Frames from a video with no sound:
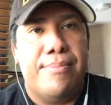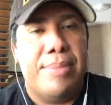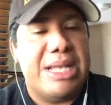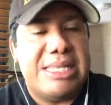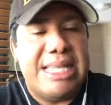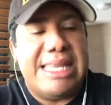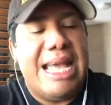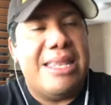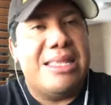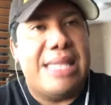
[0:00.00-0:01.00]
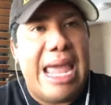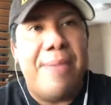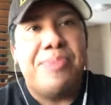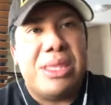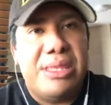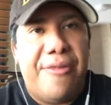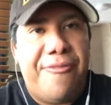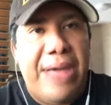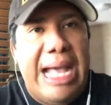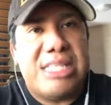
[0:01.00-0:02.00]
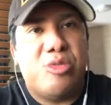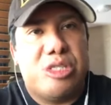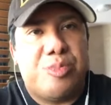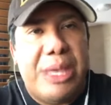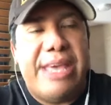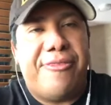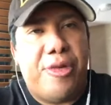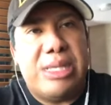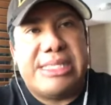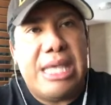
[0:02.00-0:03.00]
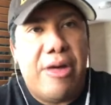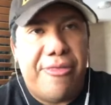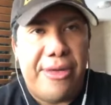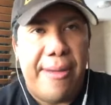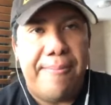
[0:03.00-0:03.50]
Because at the end of the day, the facts will speak for itself.